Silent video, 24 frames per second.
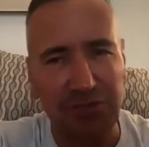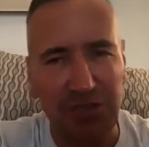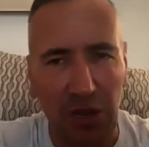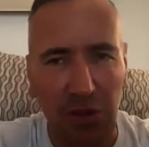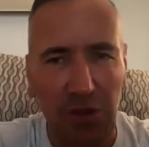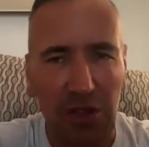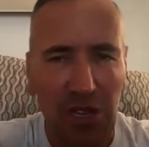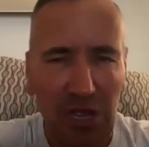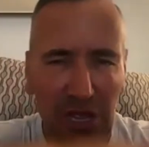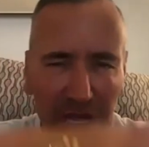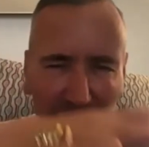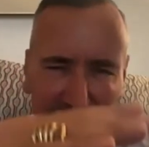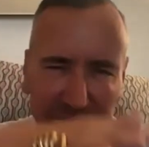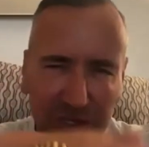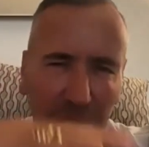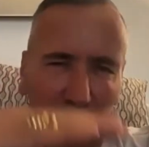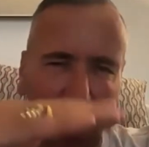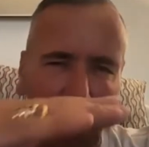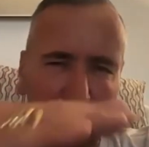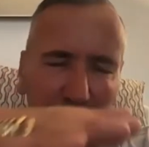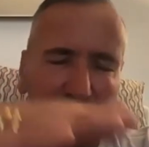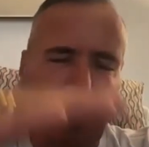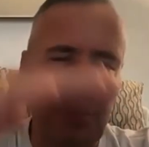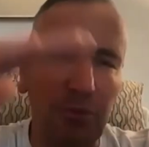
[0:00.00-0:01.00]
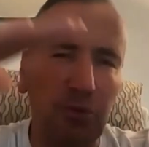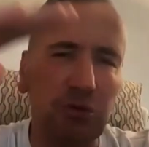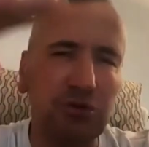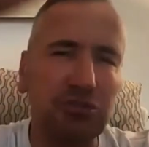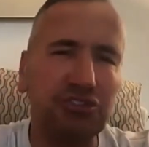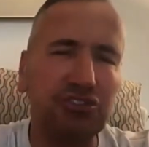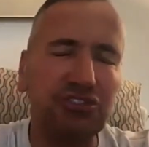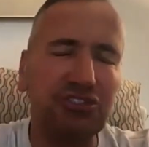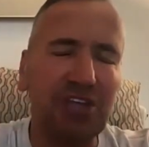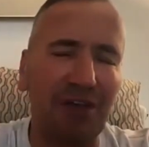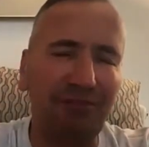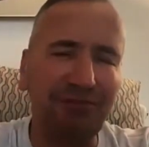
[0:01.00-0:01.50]
So a lot of people who
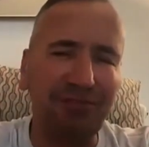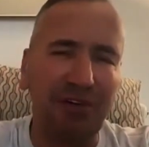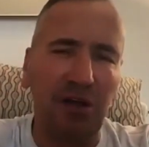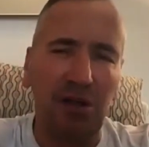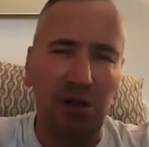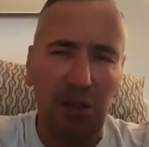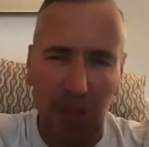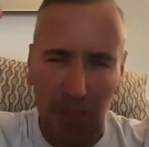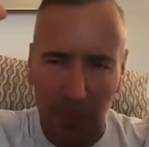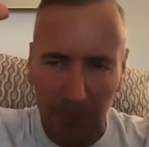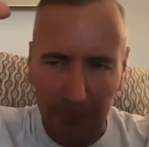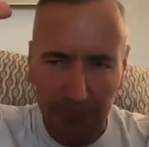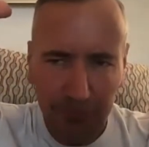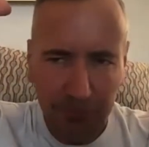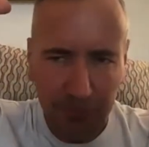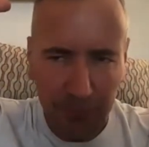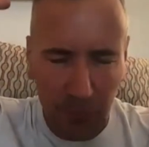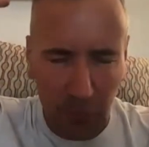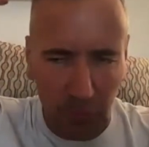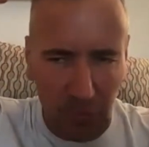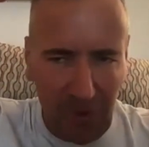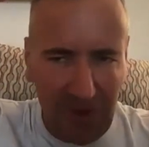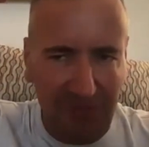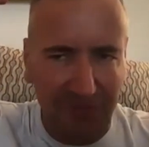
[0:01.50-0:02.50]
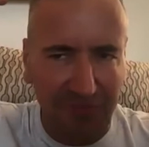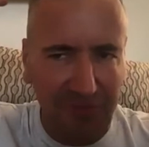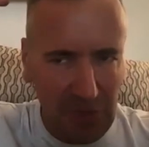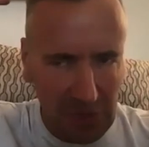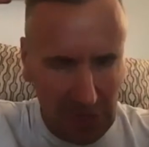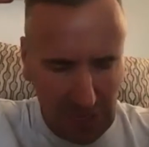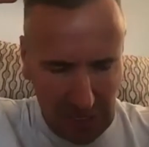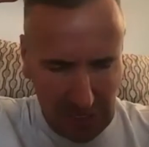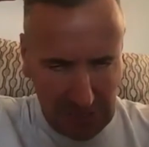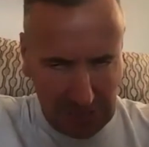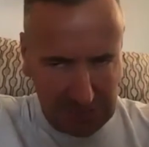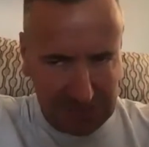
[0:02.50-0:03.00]
suffer with
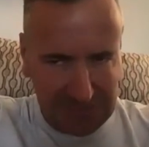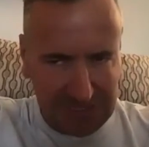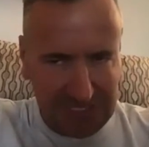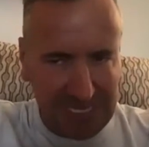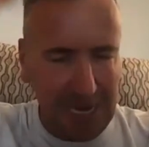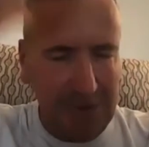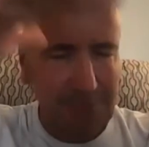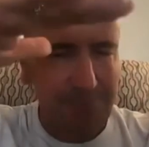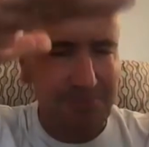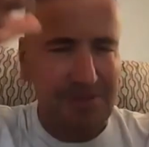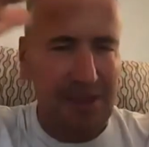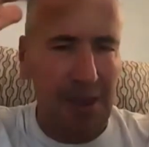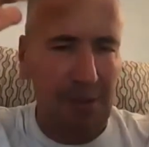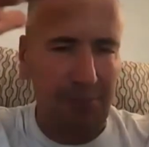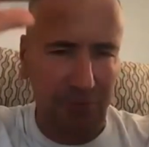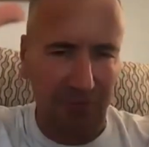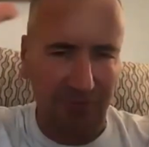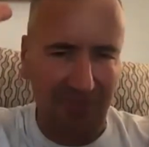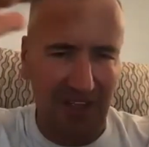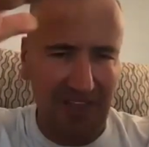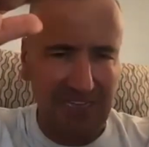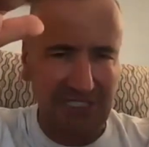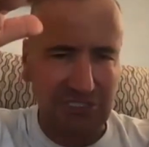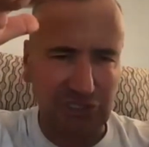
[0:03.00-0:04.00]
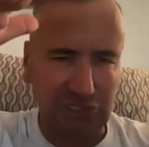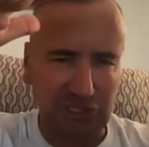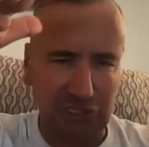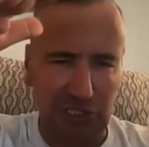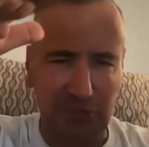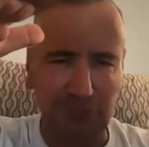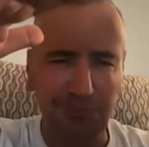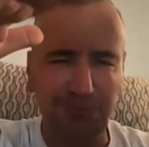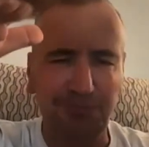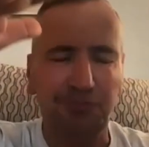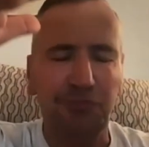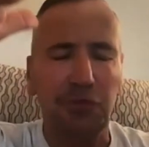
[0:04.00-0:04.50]
sleep
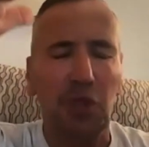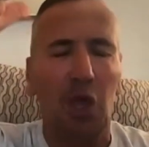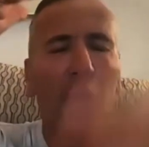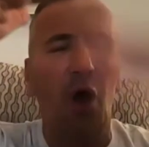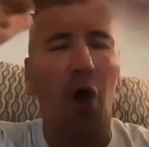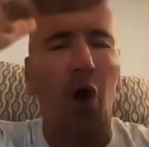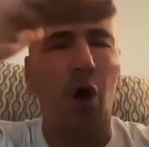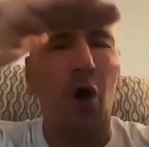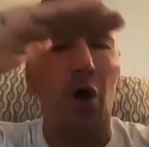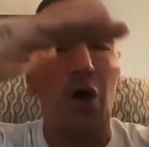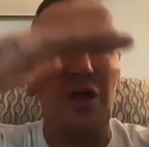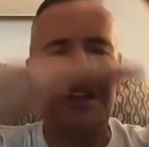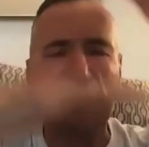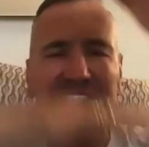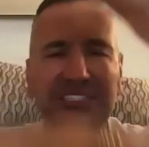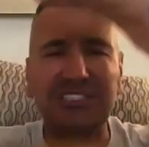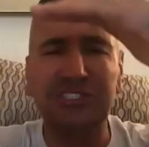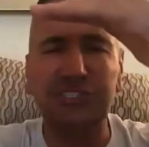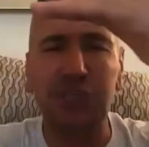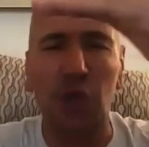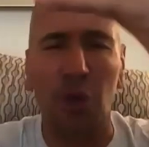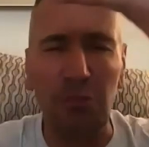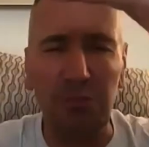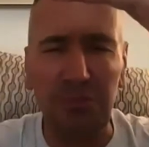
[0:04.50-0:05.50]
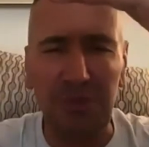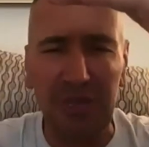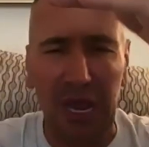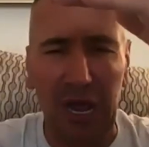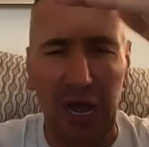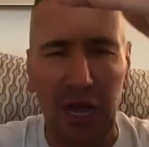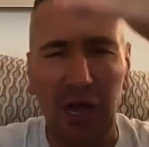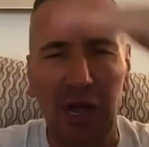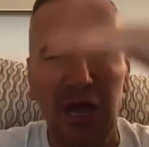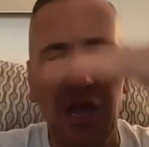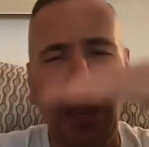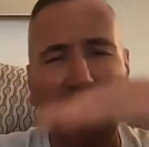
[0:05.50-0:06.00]
deprivation or
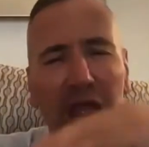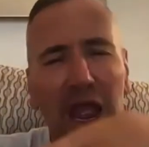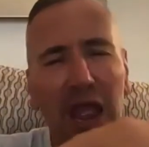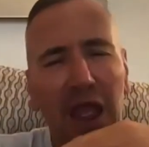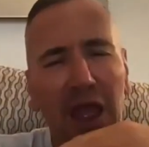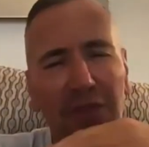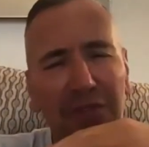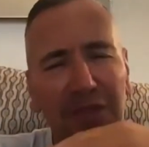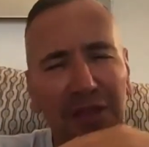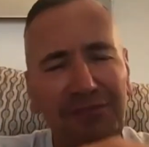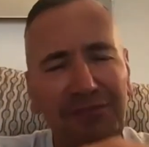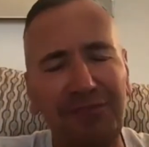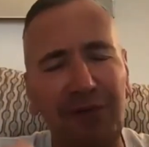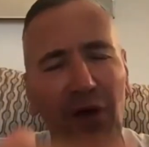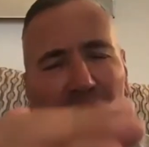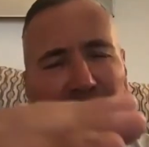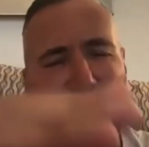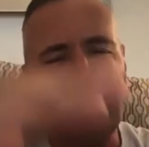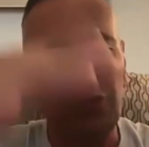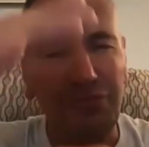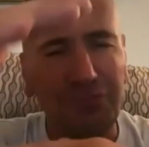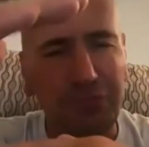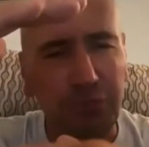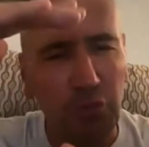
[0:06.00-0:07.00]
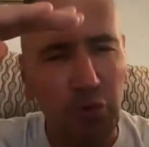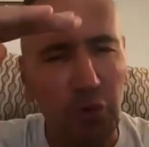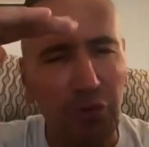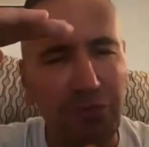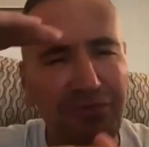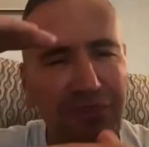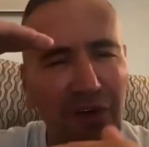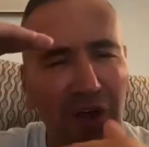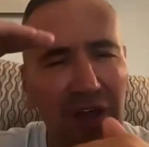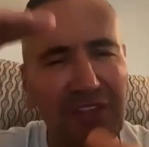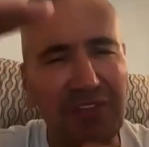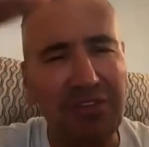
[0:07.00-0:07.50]
insomnia, you will
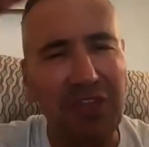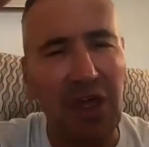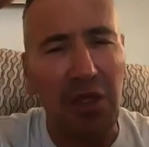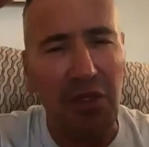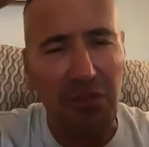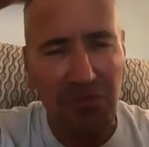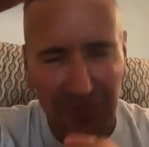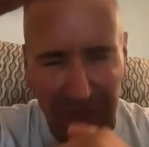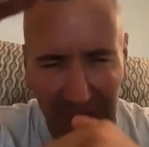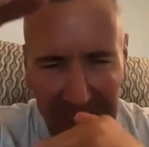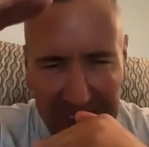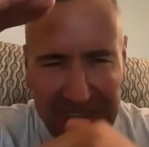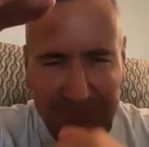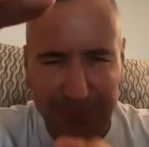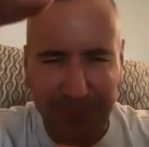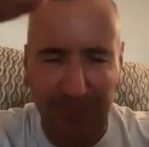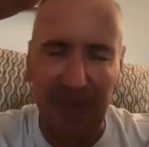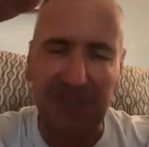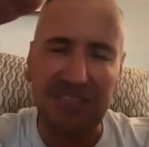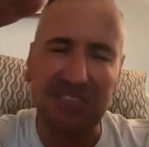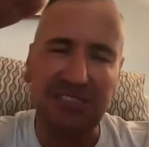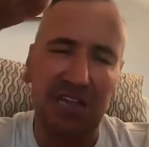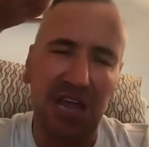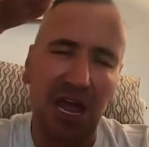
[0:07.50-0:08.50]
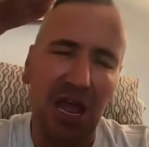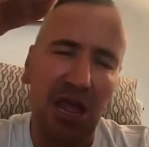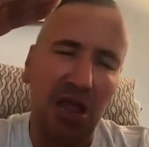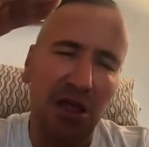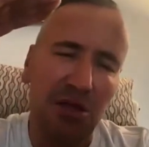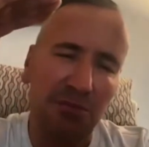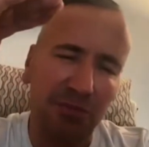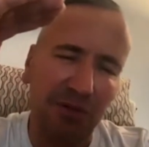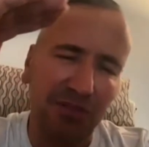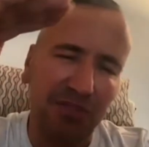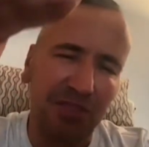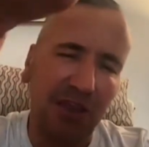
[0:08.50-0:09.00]
find that they spend,
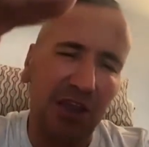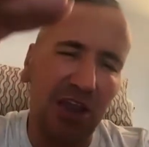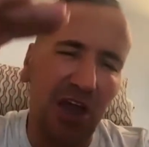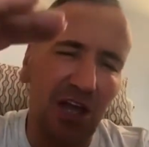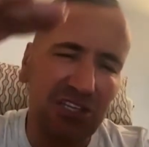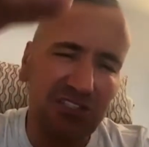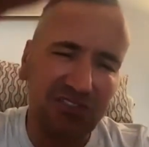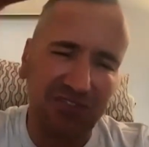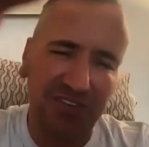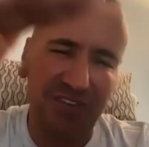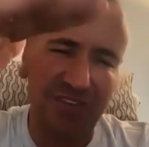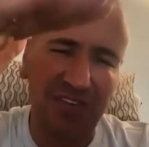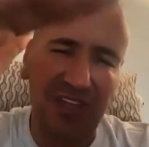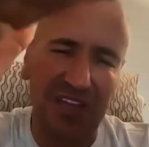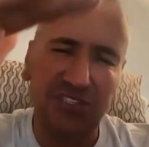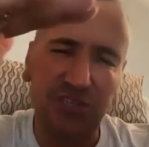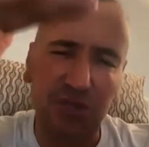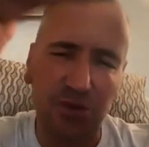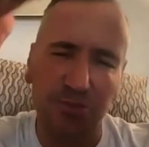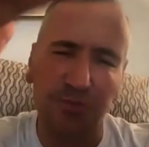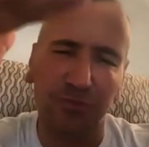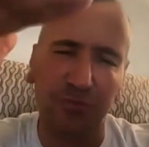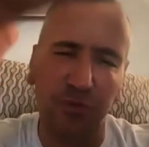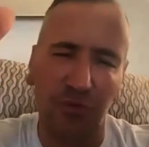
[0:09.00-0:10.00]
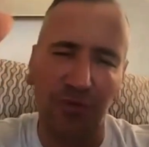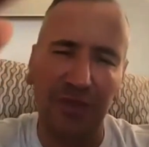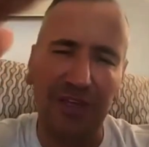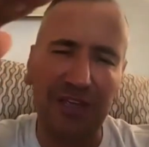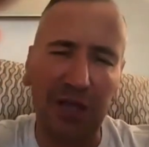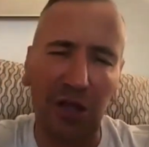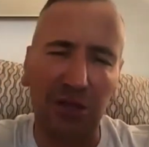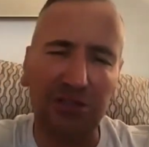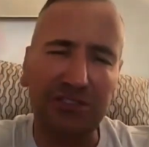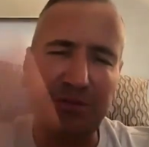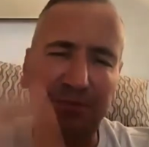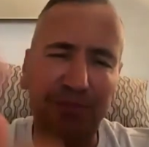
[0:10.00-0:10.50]
but the last thing they do before they
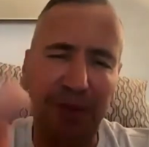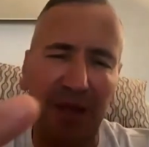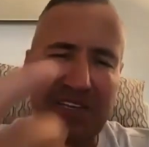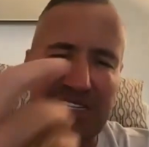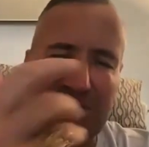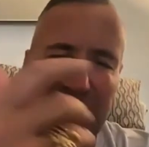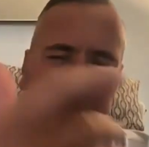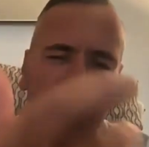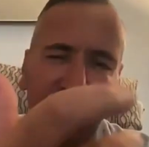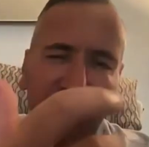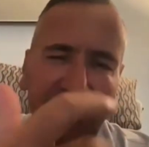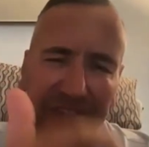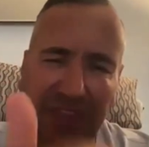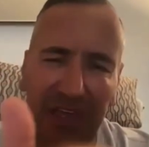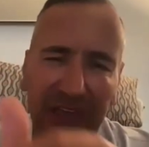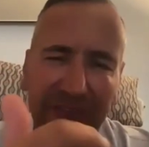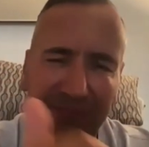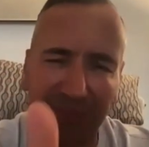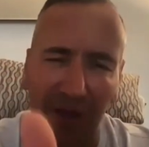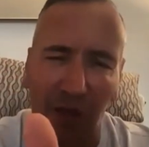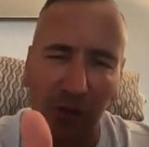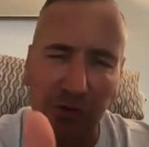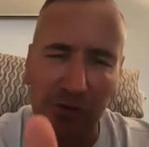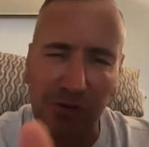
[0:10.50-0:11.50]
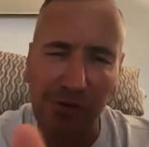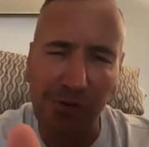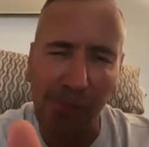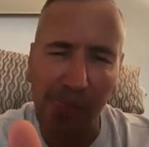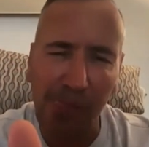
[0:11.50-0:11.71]
go to bed is look at their phone.